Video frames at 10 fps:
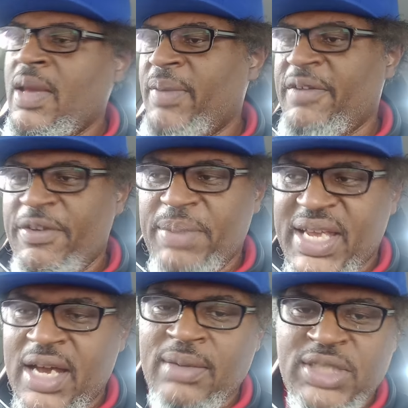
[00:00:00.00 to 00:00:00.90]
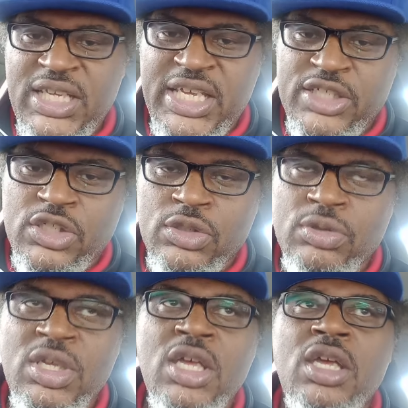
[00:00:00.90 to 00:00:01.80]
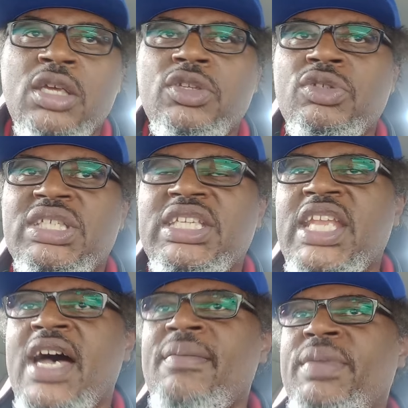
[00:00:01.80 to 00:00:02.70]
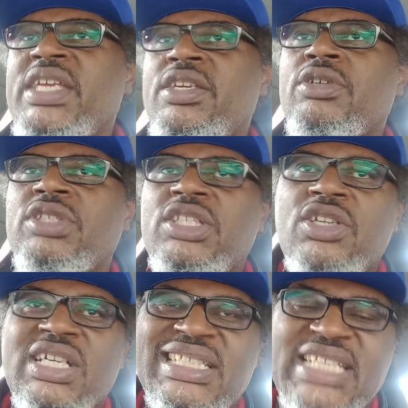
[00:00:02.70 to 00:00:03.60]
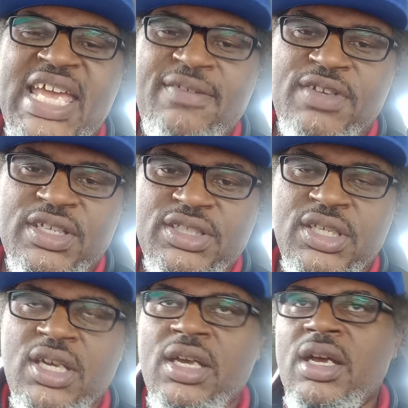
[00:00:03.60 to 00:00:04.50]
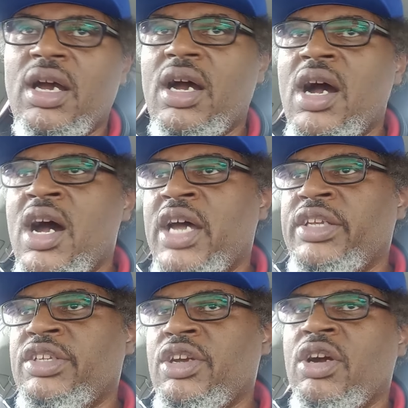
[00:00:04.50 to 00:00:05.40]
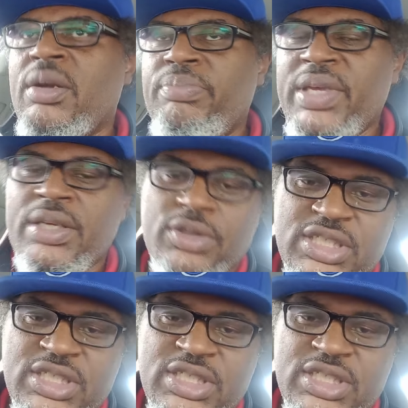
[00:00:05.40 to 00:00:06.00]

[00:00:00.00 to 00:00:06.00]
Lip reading: But if it becomes an issue, you should not be using your savings on your bills.